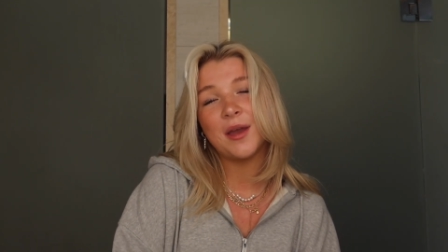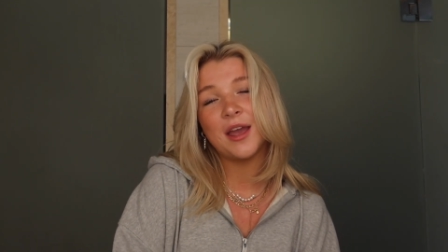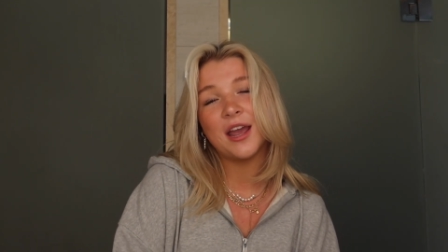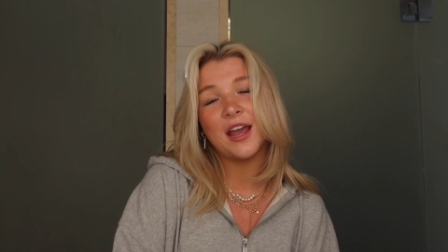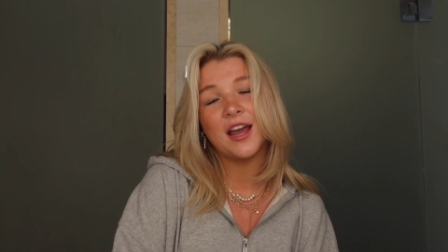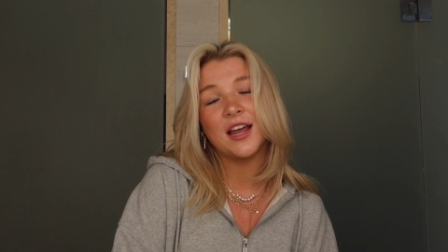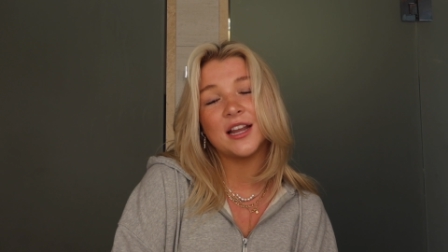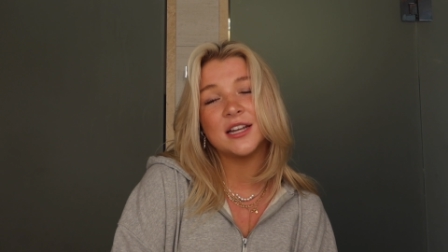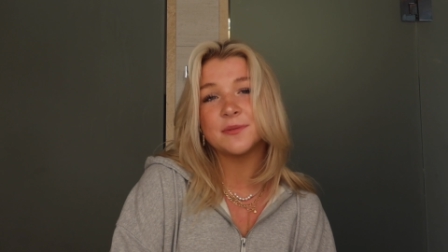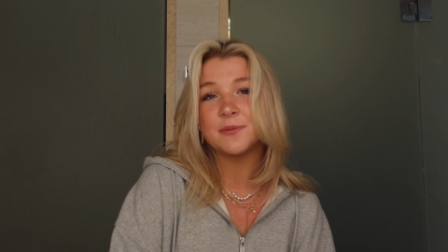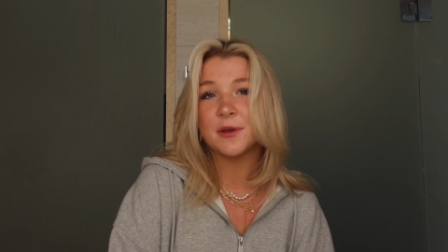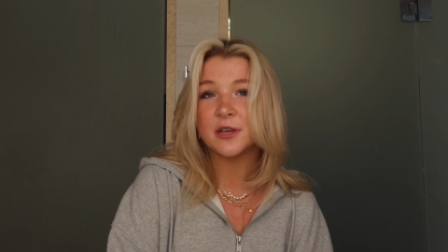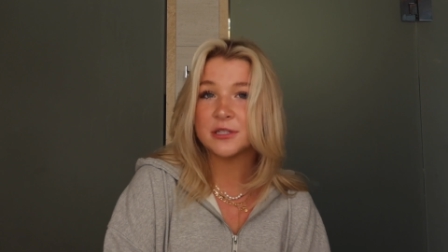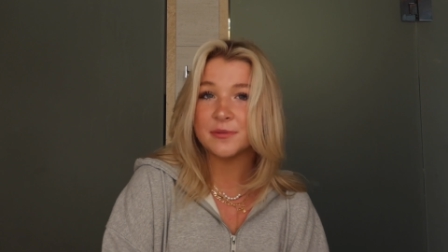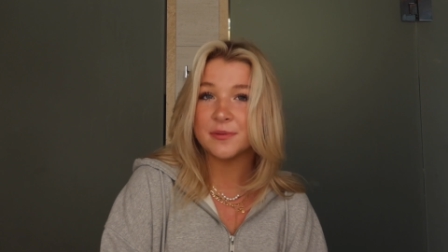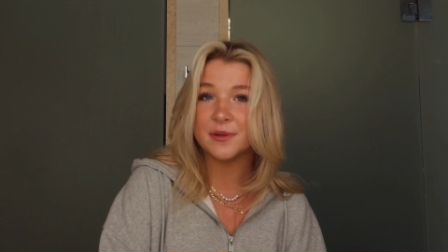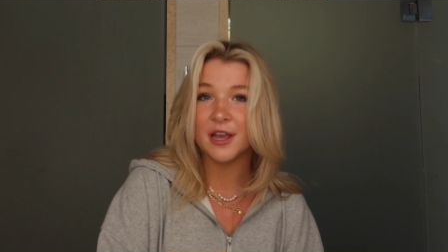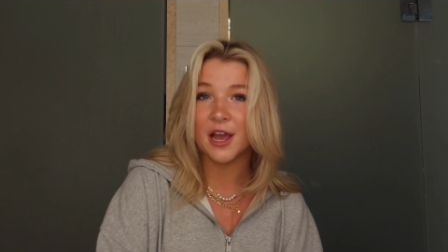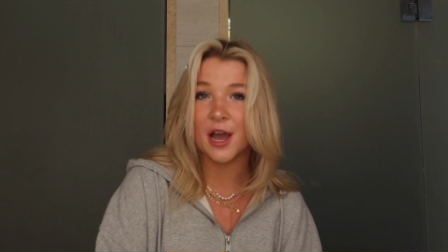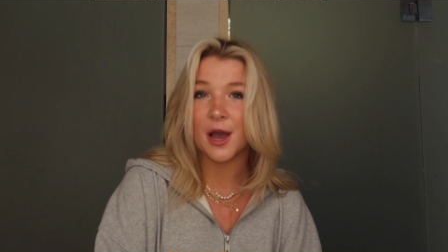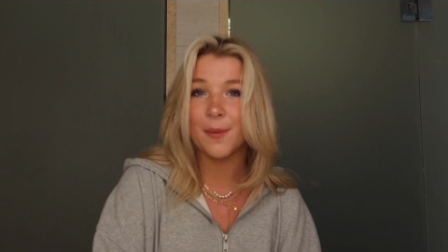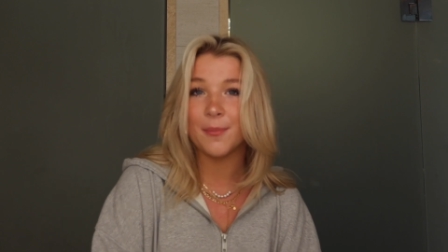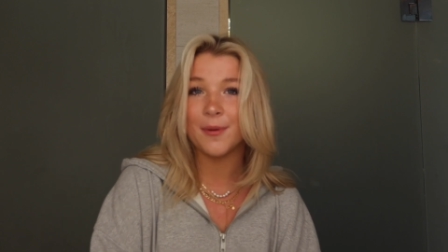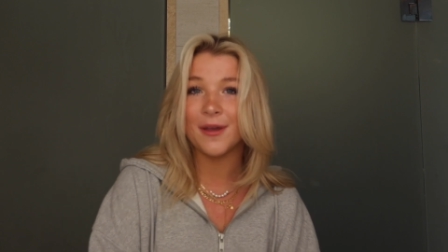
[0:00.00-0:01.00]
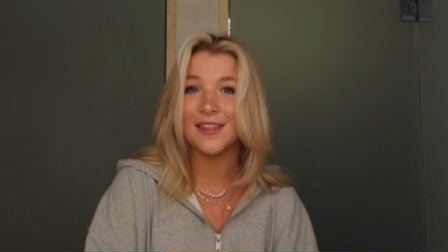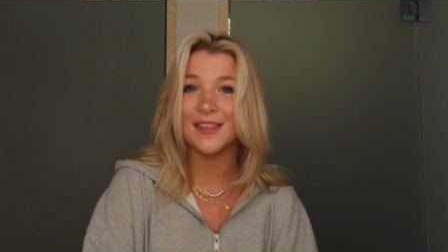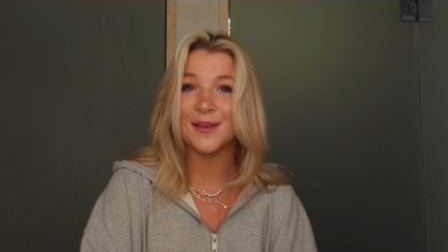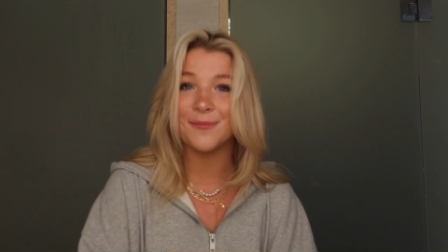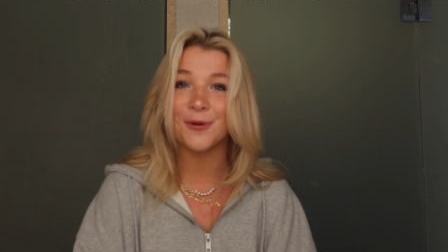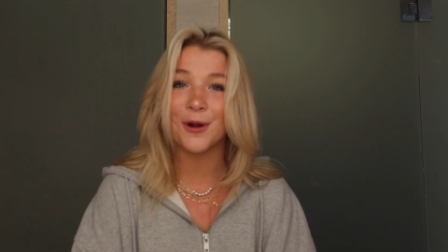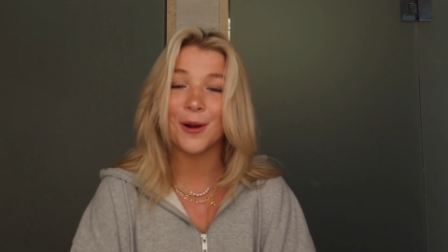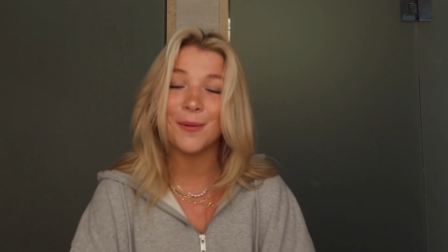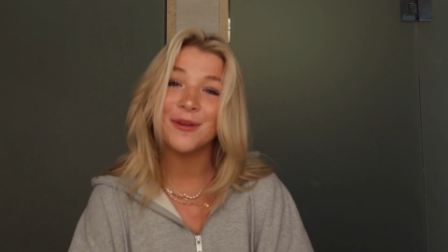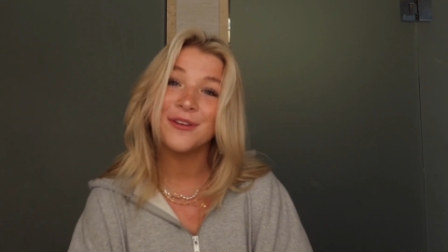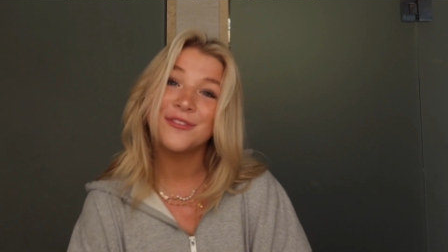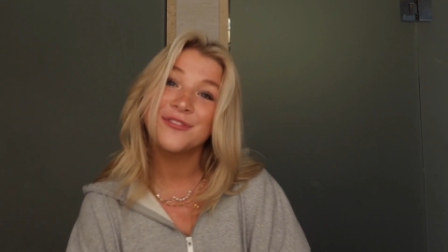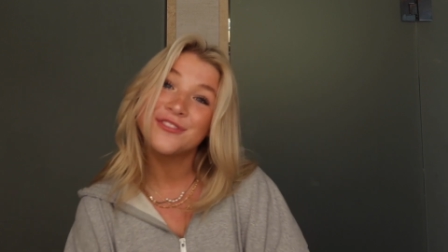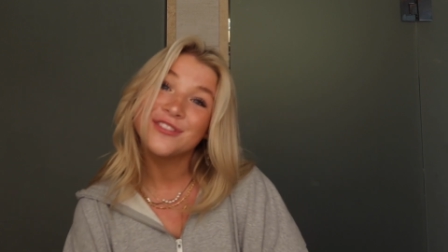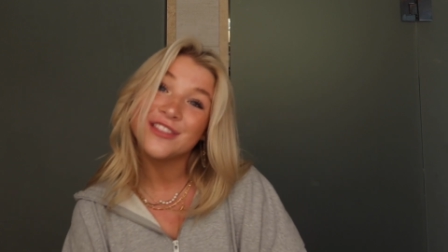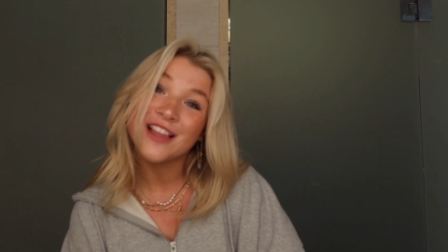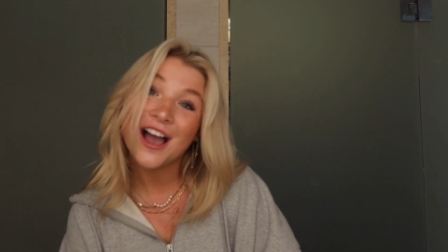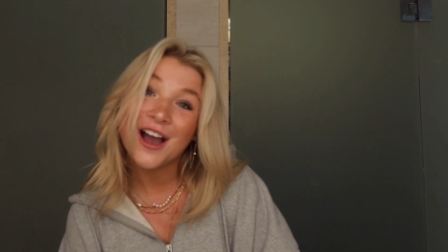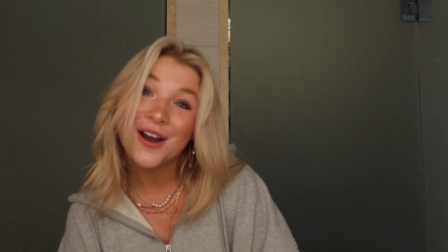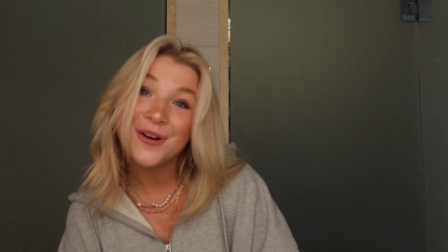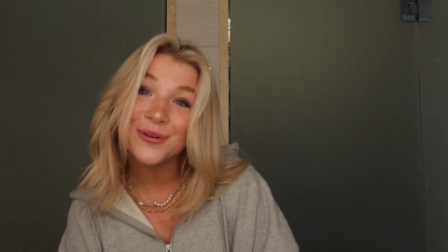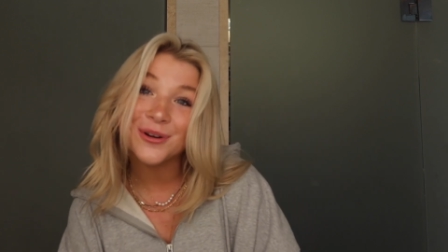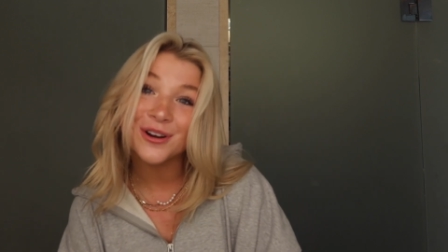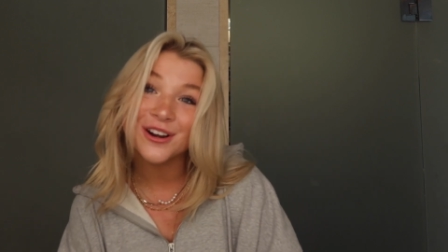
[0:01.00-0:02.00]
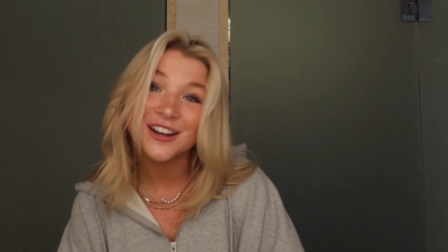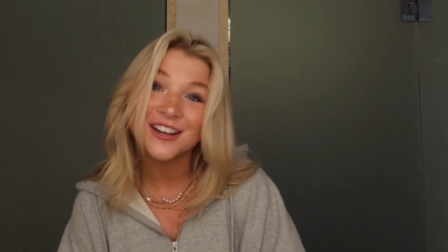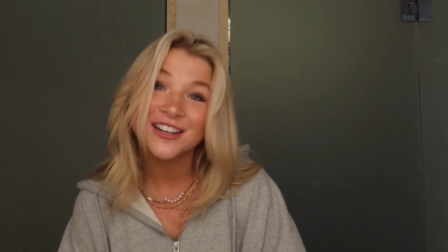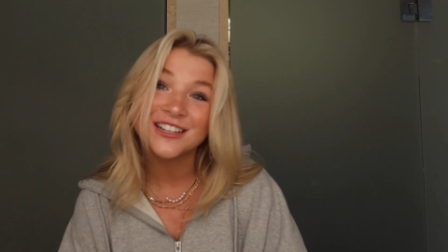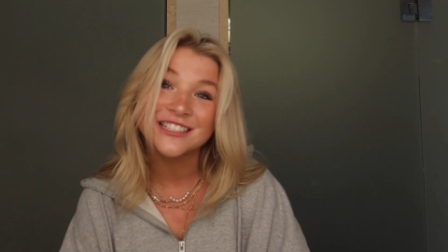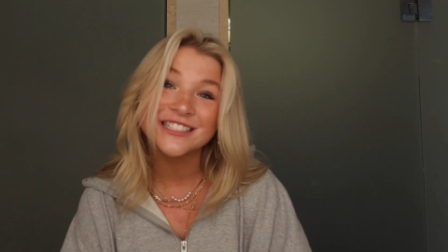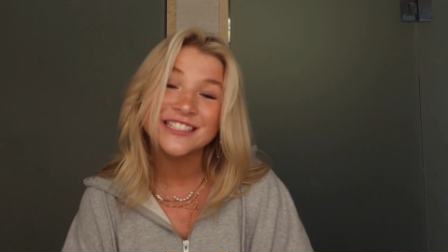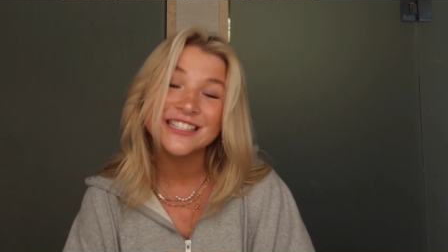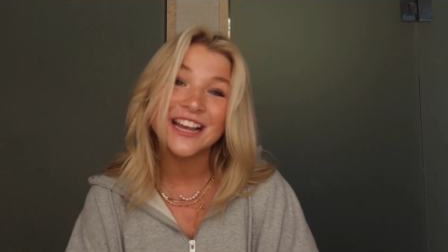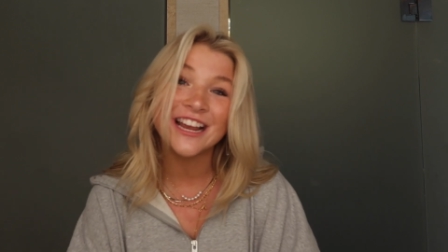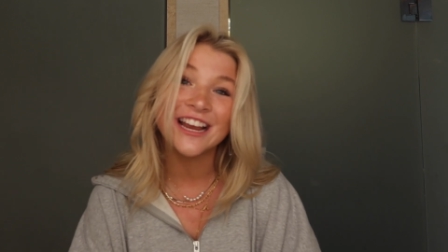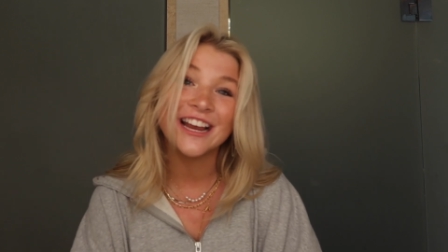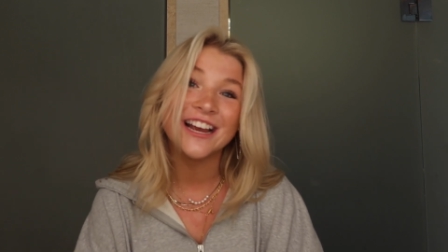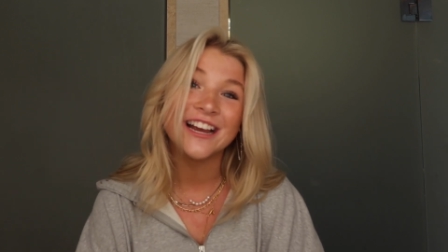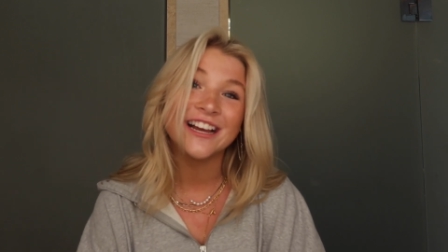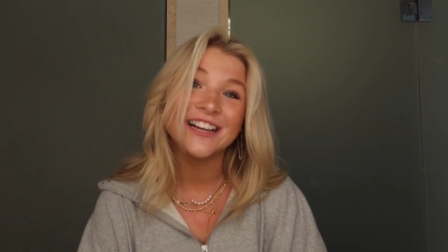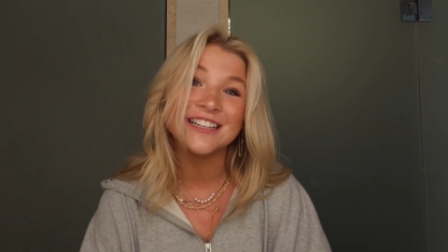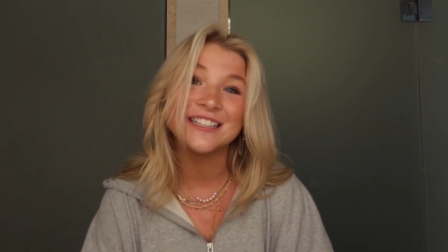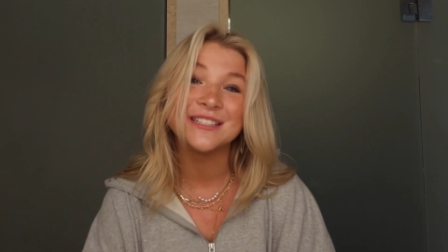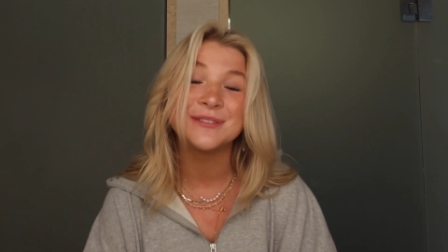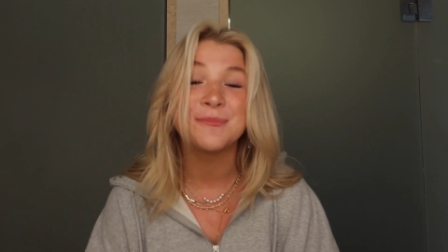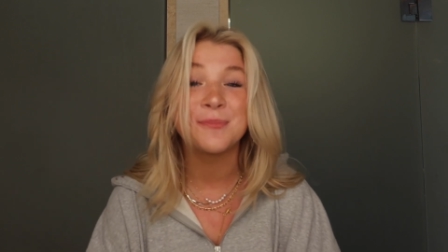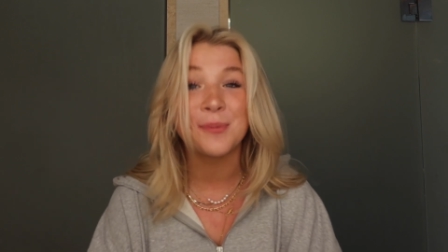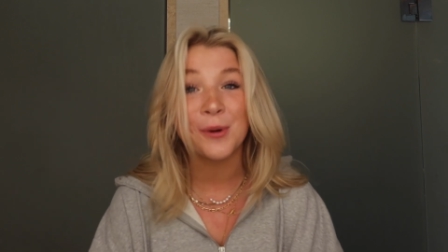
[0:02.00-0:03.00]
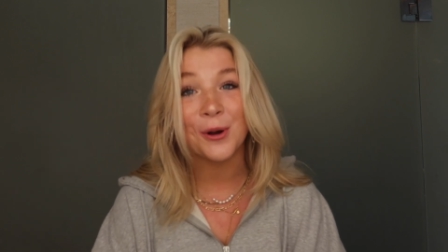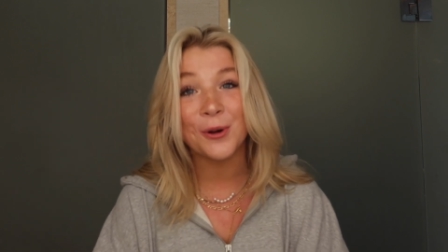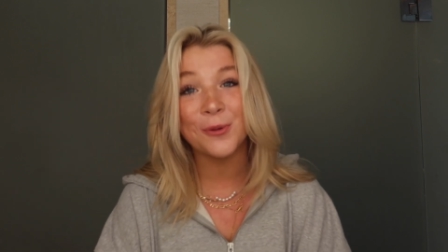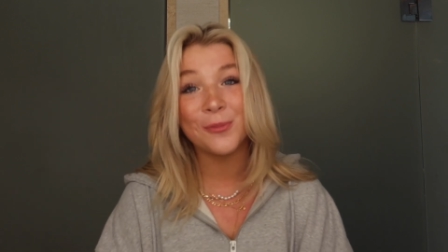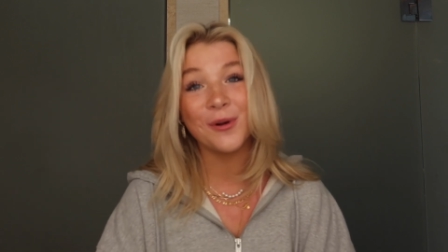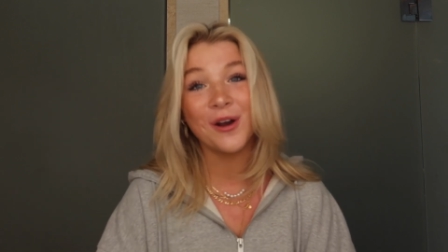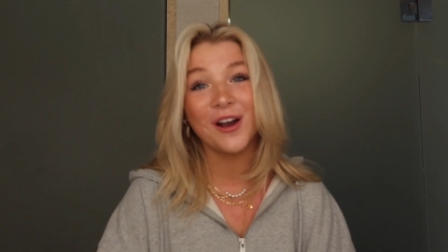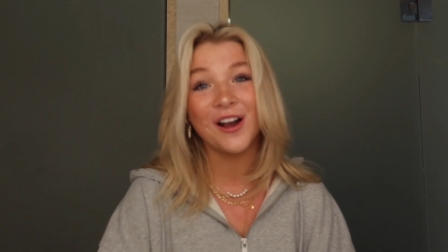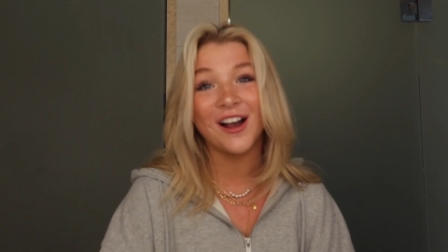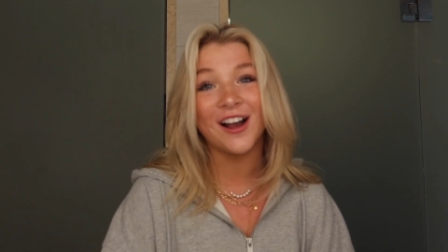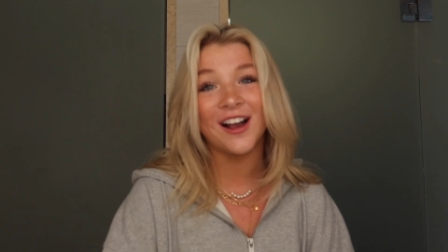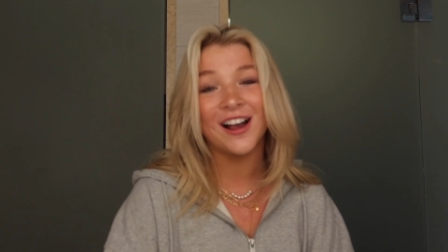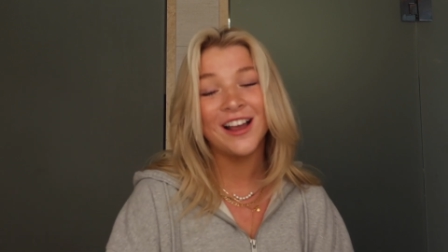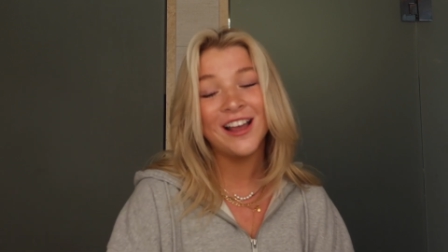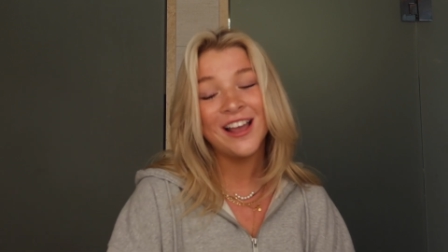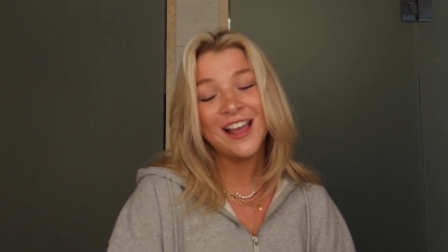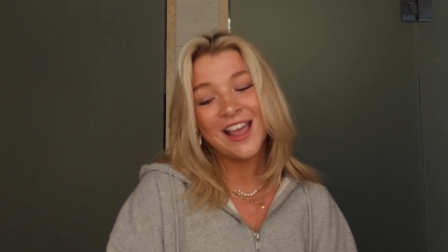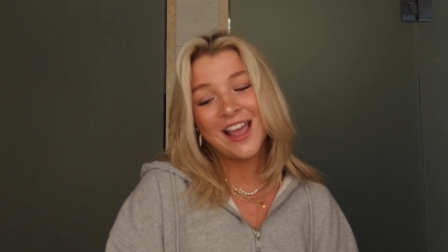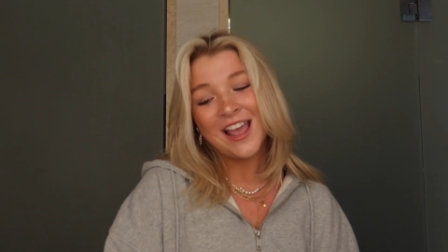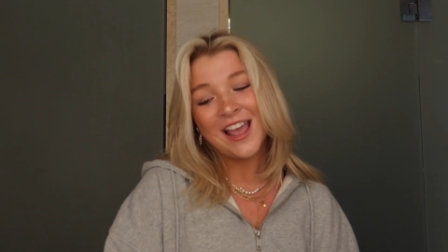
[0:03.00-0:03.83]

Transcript: and picked me up and they brought me flowers and boba